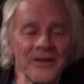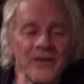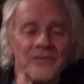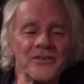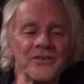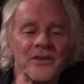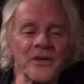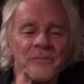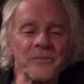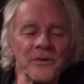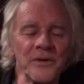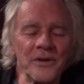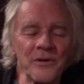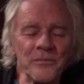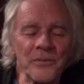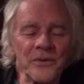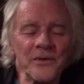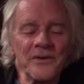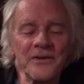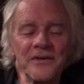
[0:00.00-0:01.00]
It's something
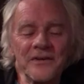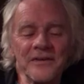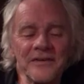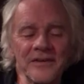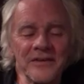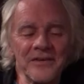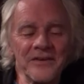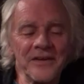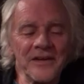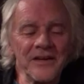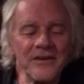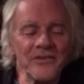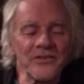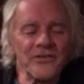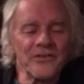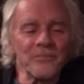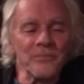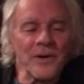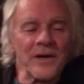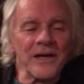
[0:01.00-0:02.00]
about a, a day to
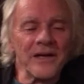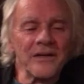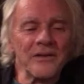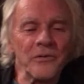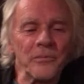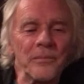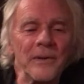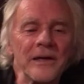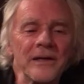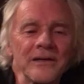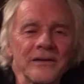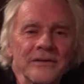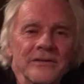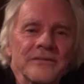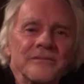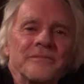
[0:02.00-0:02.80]
smile about.